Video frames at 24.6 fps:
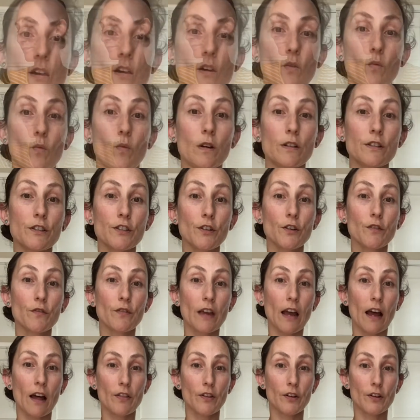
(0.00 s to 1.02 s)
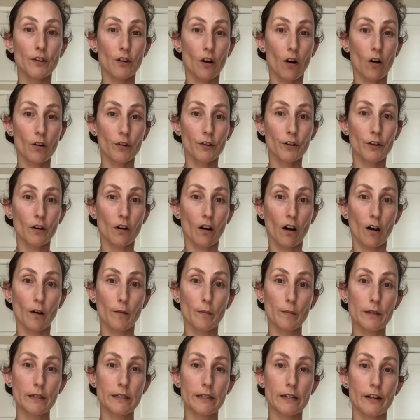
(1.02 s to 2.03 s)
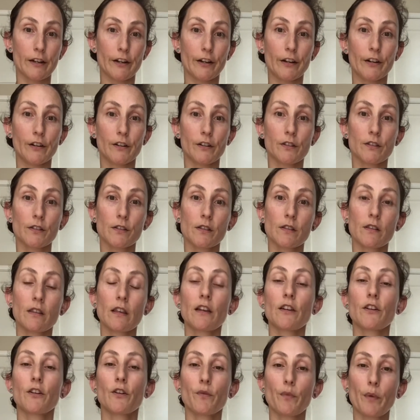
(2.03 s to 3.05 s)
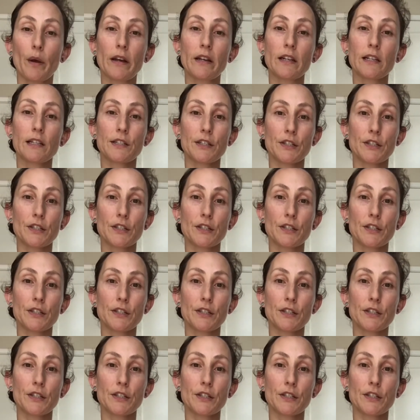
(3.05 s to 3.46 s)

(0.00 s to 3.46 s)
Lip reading: Once you've gathered all your art materials, then you're ready to